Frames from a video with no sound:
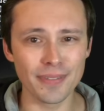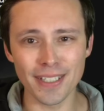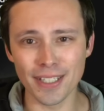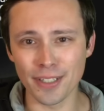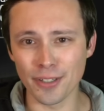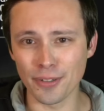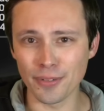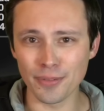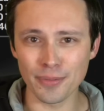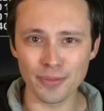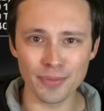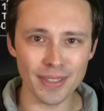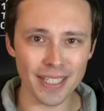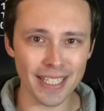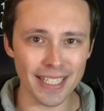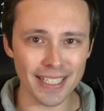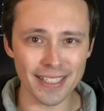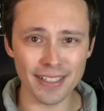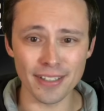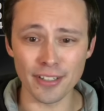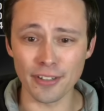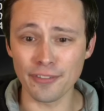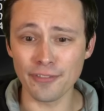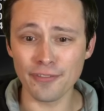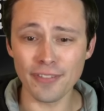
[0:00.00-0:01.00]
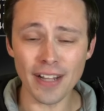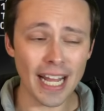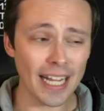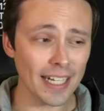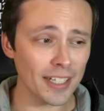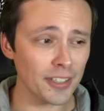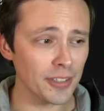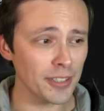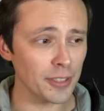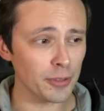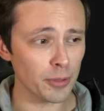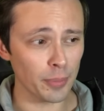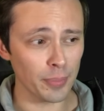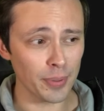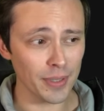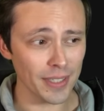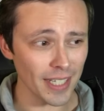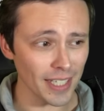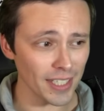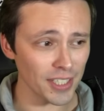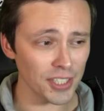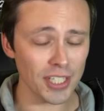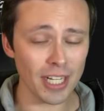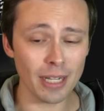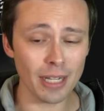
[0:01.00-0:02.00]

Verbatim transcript: you know, related to their factories where production